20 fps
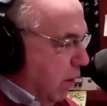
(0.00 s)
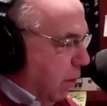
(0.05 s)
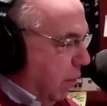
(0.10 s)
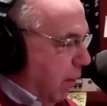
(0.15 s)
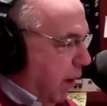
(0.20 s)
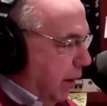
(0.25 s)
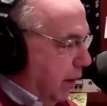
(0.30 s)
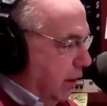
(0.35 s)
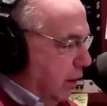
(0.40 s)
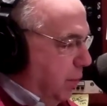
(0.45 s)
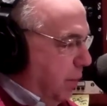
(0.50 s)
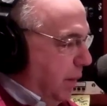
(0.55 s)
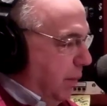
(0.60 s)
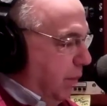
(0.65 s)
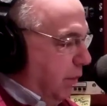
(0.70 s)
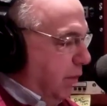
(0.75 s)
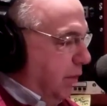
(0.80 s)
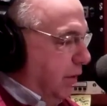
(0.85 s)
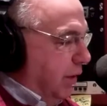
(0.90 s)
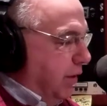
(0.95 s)
who brought these
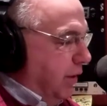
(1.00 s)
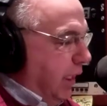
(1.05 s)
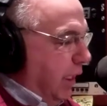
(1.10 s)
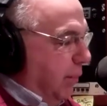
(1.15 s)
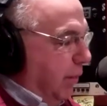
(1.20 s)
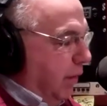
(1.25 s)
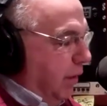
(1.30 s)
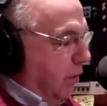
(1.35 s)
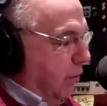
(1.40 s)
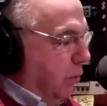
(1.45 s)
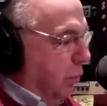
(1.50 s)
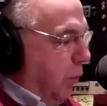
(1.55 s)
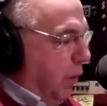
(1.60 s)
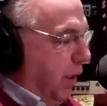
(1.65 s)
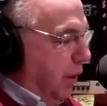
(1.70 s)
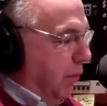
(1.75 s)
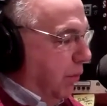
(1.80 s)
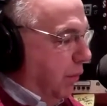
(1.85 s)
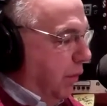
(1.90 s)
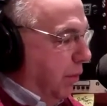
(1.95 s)
people to the table this
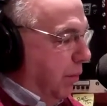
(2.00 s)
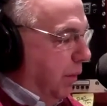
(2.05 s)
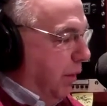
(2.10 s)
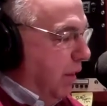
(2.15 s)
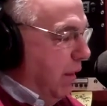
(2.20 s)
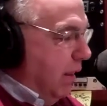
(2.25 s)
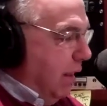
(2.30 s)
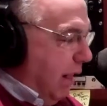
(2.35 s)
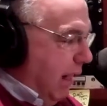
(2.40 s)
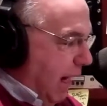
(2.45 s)
morning from